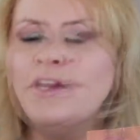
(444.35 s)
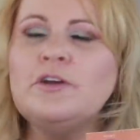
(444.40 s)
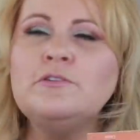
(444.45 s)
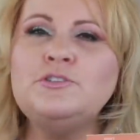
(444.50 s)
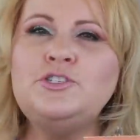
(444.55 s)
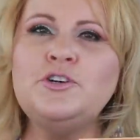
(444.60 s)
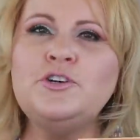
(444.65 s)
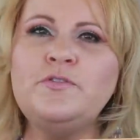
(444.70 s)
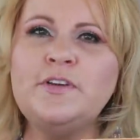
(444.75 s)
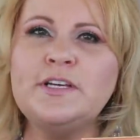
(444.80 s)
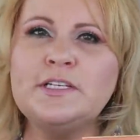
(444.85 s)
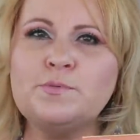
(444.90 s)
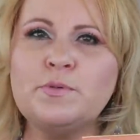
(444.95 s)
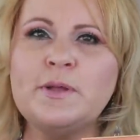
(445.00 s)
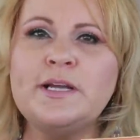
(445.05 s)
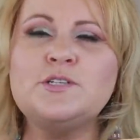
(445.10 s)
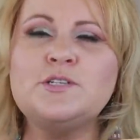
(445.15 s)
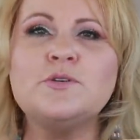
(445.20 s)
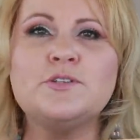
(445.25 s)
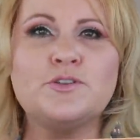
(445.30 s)
You mm. know, Juvia's
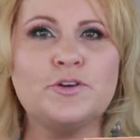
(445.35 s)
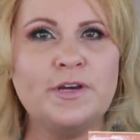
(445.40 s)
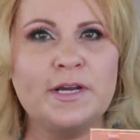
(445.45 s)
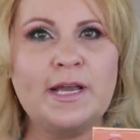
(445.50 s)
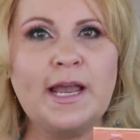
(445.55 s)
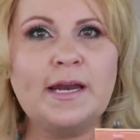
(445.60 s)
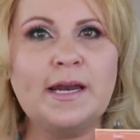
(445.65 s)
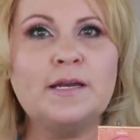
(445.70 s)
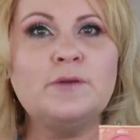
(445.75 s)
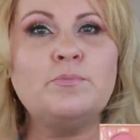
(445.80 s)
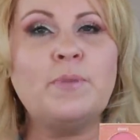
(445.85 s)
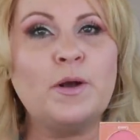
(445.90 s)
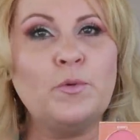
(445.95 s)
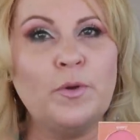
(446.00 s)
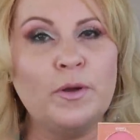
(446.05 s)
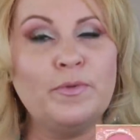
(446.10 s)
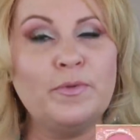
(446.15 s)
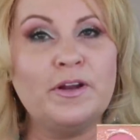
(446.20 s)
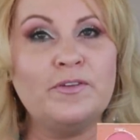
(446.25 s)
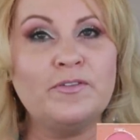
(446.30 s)
Place was created by
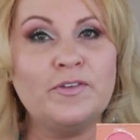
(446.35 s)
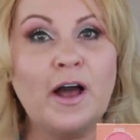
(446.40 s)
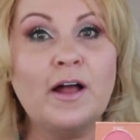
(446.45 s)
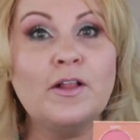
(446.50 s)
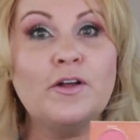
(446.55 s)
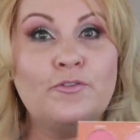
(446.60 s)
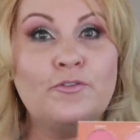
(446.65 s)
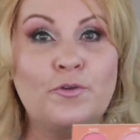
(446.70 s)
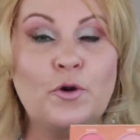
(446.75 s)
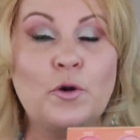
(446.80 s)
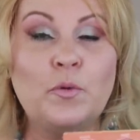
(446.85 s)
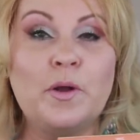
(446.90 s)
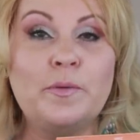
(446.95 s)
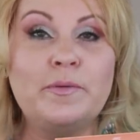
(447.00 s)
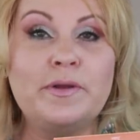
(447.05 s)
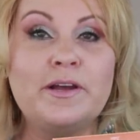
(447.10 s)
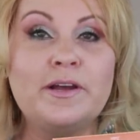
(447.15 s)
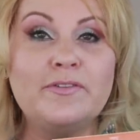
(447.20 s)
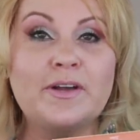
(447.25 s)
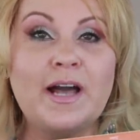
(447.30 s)
women of color for
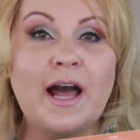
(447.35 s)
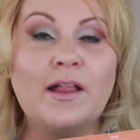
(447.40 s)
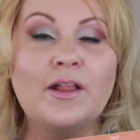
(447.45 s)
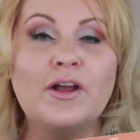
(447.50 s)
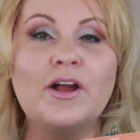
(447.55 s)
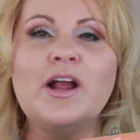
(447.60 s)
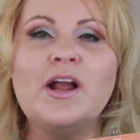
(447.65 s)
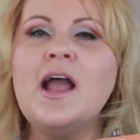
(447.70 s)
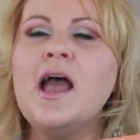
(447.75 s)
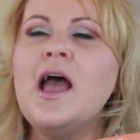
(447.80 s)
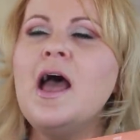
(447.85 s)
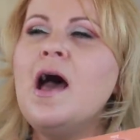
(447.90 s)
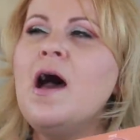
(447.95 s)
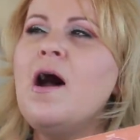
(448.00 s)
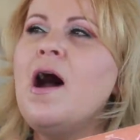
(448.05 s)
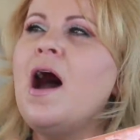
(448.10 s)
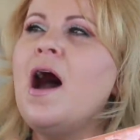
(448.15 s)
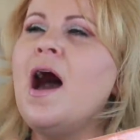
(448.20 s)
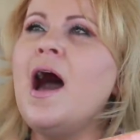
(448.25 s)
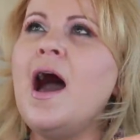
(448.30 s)
women of color.
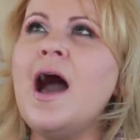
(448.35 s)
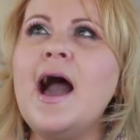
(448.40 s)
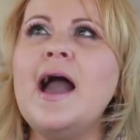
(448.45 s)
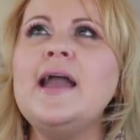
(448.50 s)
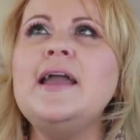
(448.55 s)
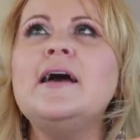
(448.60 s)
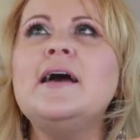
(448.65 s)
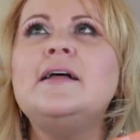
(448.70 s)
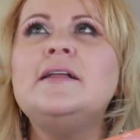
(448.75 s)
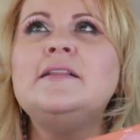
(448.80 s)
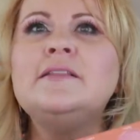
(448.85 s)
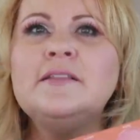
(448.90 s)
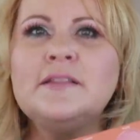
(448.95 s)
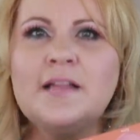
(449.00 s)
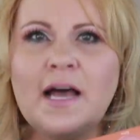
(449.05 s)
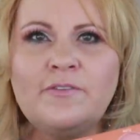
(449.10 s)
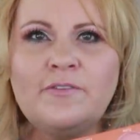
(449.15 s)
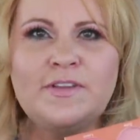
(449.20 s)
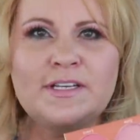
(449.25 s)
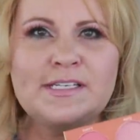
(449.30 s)
I
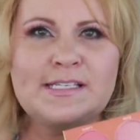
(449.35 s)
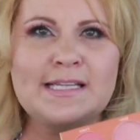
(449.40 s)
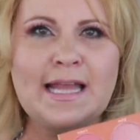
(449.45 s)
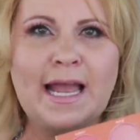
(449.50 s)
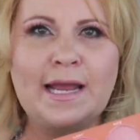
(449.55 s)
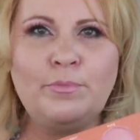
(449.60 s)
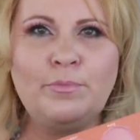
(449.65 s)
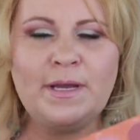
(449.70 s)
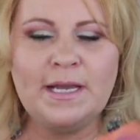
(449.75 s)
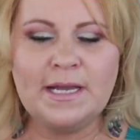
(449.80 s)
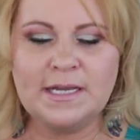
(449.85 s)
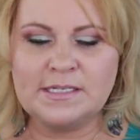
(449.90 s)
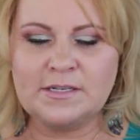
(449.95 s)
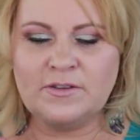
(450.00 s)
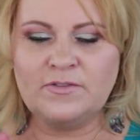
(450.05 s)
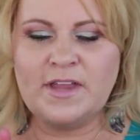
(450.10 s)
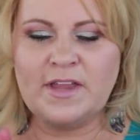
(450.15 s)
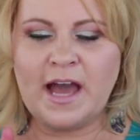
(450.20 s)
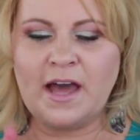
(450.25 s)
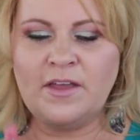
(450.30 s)
love this line because
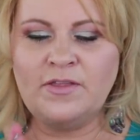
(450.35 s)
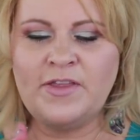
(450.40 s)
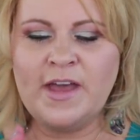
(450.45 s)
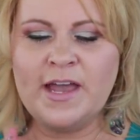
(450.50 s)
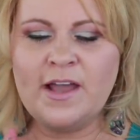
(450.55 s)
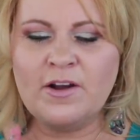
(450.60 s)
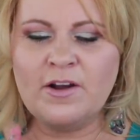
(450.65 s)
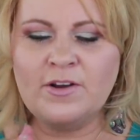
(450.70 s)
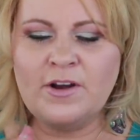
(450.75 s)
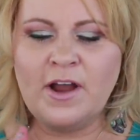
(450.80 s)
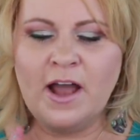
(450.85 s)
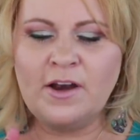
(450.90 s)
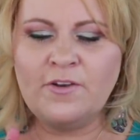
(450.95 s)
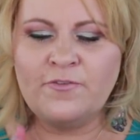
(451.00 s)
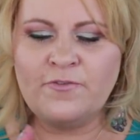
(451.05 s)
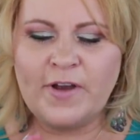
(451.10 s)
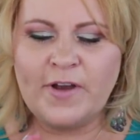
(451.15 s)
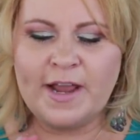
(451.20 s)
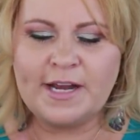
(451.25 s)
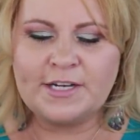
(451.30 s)
of that. They are not
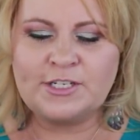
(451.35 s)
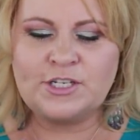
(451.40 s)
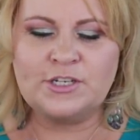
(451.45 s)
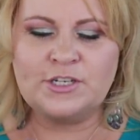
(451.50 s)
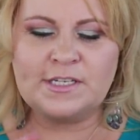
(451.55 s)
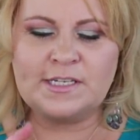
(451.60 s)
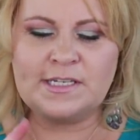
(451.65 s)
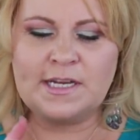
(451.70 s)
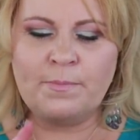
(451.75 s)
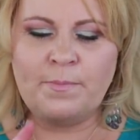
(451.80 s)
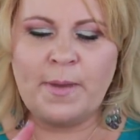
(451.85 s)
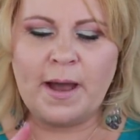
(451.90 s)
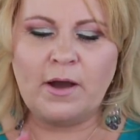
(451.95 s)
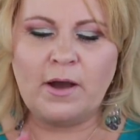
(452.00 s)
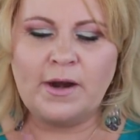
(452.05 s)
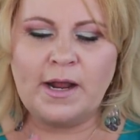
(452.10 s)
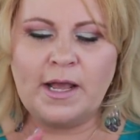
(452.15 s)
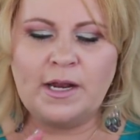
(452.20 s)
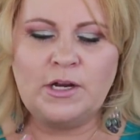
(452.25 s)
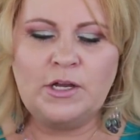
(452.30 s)
afraid to step
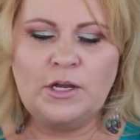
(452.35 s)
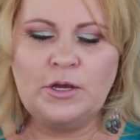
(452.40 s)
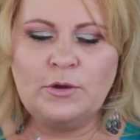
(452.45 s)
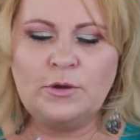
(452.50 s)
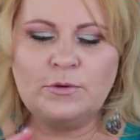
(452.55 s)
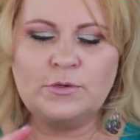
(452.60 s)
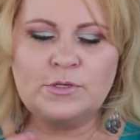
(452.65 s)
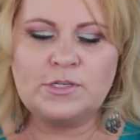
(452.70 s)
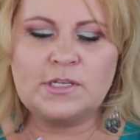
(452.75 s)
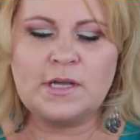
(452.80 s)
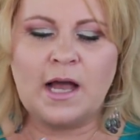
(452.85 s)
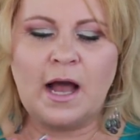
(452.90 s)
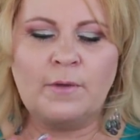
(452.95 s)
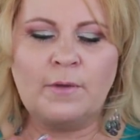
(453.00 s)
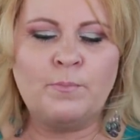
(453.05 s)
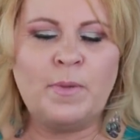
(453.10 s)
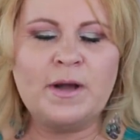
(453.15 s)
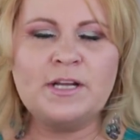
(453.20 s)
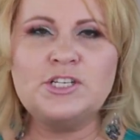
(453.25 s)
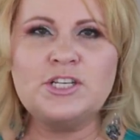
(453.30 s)
out and use
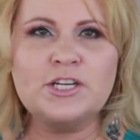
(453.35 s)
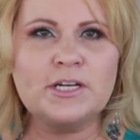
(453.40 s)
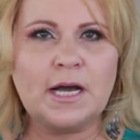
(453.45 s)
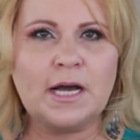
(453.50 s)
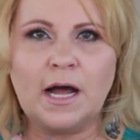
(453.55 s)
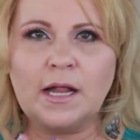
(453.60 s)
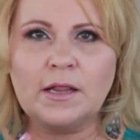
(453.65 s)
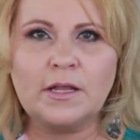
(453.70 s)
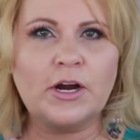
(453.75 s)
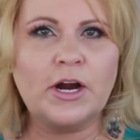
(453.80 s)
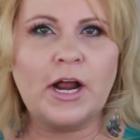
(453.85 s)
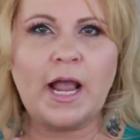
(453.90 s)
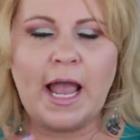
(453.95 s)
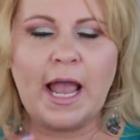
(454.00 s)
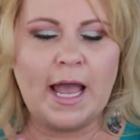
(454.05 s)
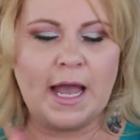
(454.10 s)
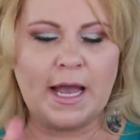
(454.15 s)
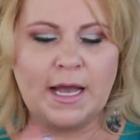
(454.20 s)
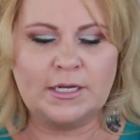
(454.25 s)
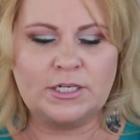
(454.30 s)
a bunch of color
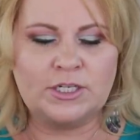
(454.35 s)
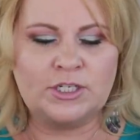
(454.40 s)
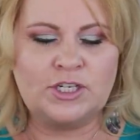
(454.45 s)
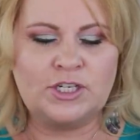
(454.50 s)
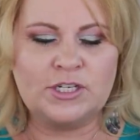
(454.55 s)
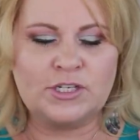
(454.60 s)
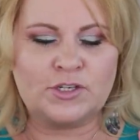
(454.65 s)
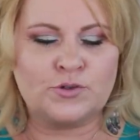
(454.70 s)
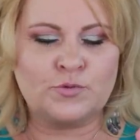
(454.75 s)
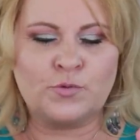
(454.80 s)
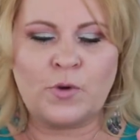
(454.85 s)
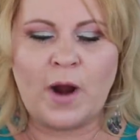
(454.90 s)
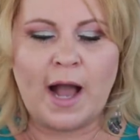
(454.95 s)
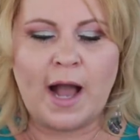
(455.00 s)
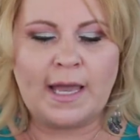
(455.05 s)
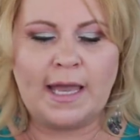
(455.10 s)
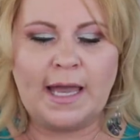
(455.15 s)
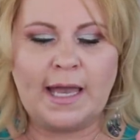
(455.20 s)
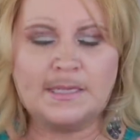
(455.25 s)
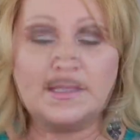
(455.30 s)
and just
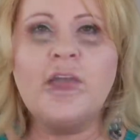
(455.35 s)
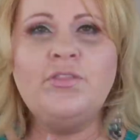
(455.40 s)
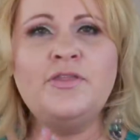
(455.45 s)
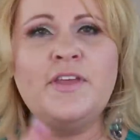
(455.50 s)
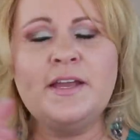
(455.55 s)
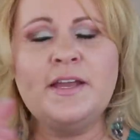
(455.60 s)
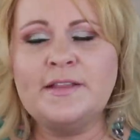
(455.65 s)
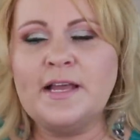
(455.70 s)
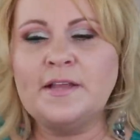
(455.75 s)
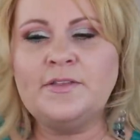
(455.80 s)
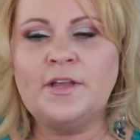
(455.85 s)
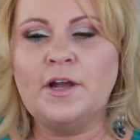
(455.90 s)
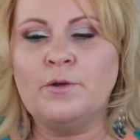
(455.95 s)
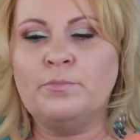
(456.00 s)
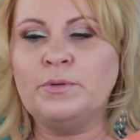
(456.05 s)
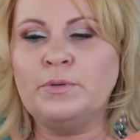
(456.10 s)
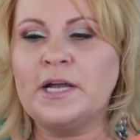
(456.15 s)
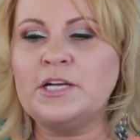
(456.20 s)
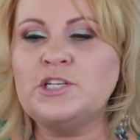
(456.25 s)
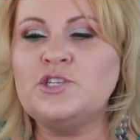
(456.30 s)
rock it. I think that their
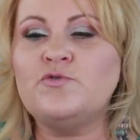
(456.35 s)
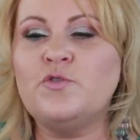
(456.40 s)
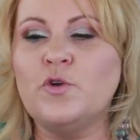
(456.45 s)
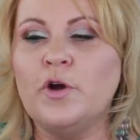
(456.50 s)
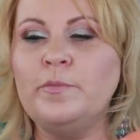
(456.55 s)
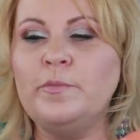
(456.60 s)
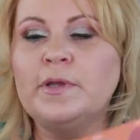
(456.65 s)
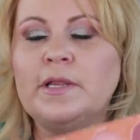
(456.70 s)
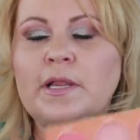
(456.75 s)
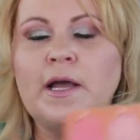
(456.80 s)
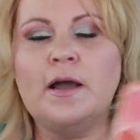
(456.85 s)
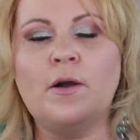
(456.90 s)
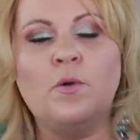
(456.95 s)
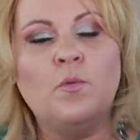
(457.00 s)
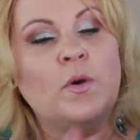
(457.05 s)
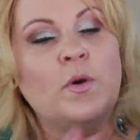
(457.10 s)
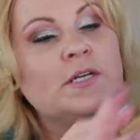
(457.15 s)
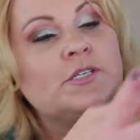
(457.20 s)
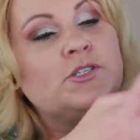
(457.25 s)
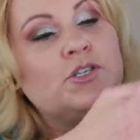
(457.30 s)
blush formula
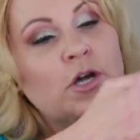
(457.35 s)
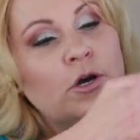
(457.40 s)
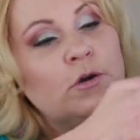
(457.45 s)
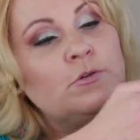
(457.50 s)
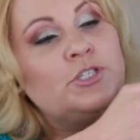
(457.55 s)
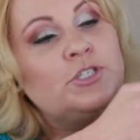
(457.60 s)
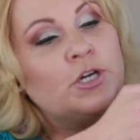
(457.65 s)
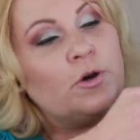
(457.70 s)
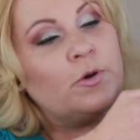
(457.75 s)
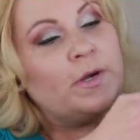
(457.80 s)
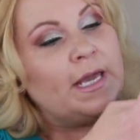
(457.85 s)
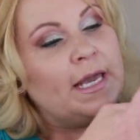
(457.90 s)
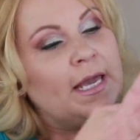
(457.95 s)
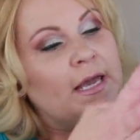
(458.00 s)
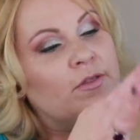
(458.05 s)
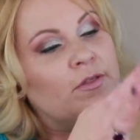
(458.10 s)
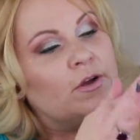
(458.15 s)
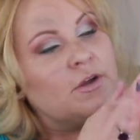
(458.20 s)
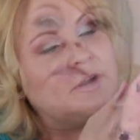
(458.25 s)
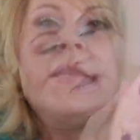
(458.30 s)
was no joke
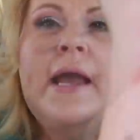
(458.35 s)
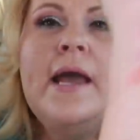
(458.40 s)
either.